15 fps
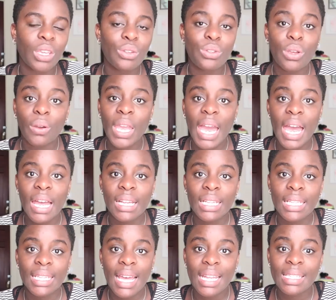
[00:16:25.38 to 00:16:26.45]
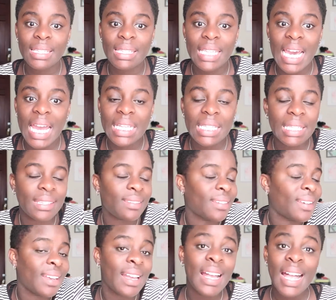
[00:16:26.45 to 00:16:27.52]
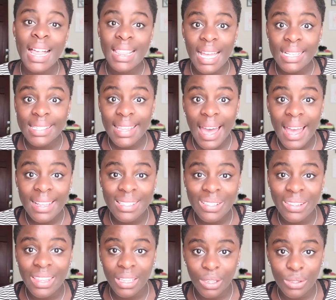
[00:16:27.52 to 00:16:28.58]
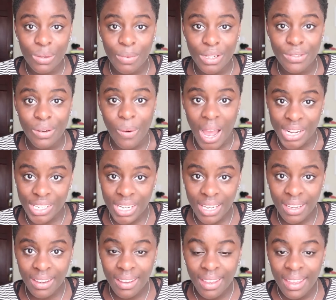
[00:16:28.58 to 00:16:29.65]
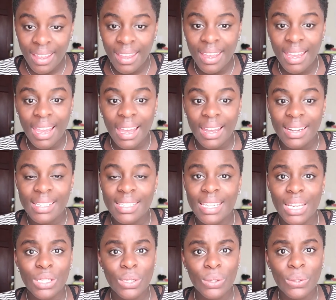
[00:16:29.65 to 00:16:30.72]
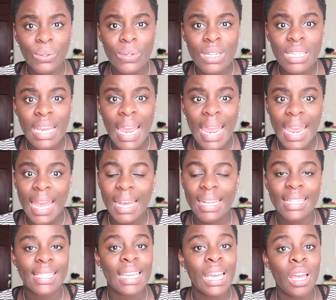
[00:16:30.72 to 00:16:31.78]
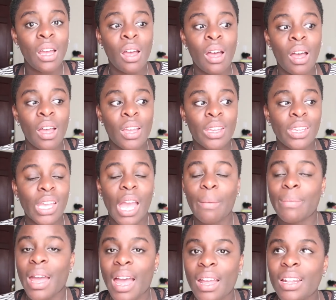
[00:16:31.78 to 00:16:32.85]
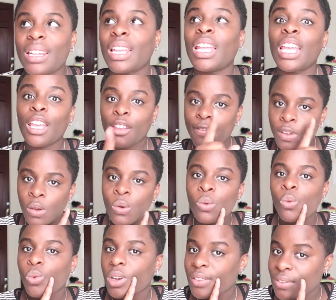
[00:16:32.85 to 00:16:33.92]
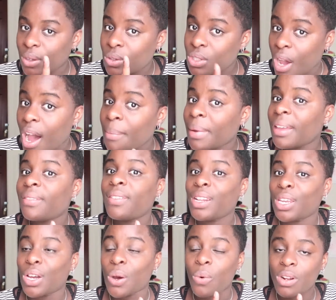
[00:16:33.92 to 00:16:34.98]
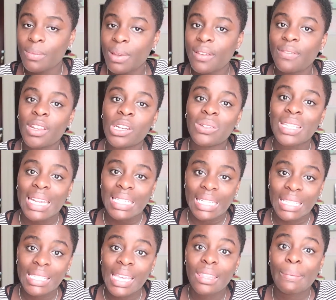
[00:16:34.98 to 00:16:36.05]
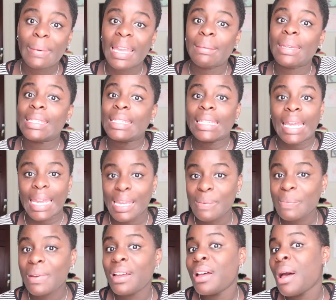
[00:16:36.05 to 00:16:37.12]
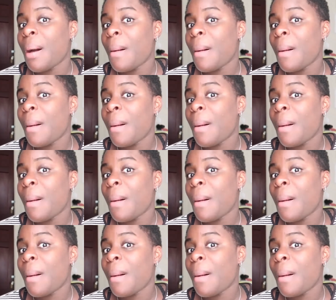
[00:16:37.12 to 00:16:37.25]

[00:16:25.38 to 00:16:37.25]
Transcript: So yeah, that's that. So thank you so much for watching, and stay tuned. And I'm not, if you saw my video, one of my videos, I did say the baby's name,